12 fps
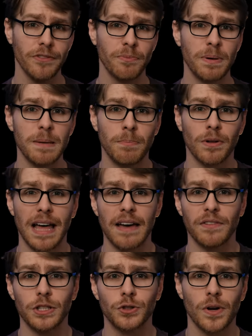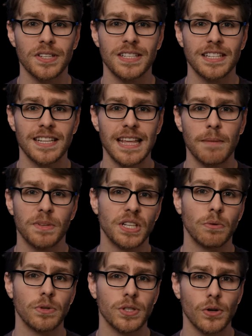of people have entrusted to them as
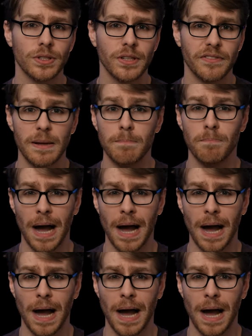a result of a